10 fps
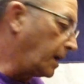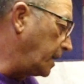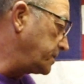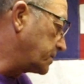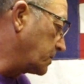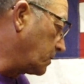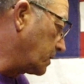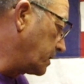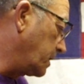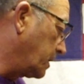I
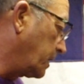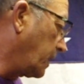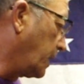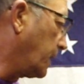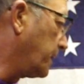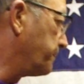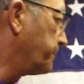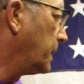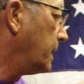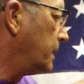scored. My
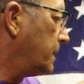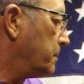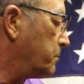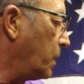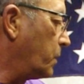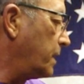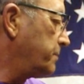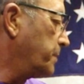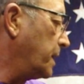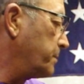
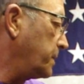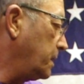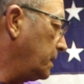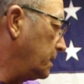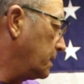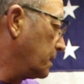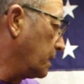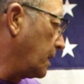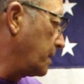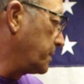wife bought me
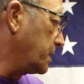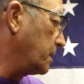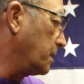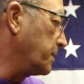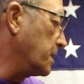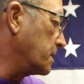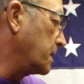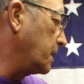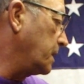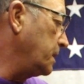the Lyman
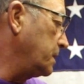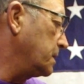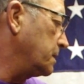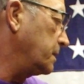American 8